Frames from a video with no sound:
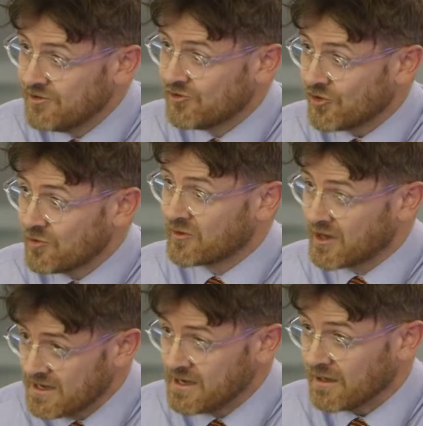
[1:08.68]
in South
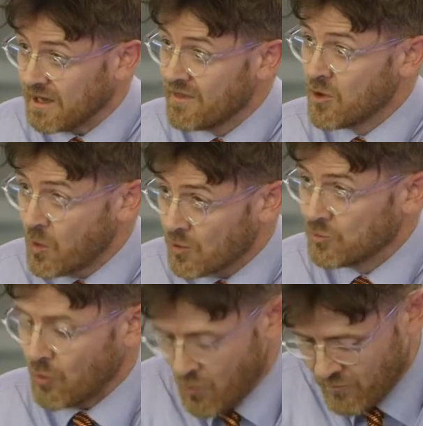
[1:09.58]
Korea and the
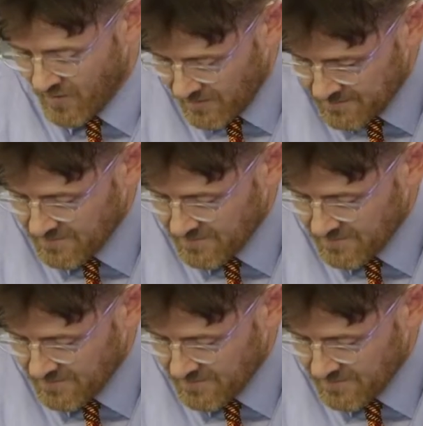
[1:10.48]
world over,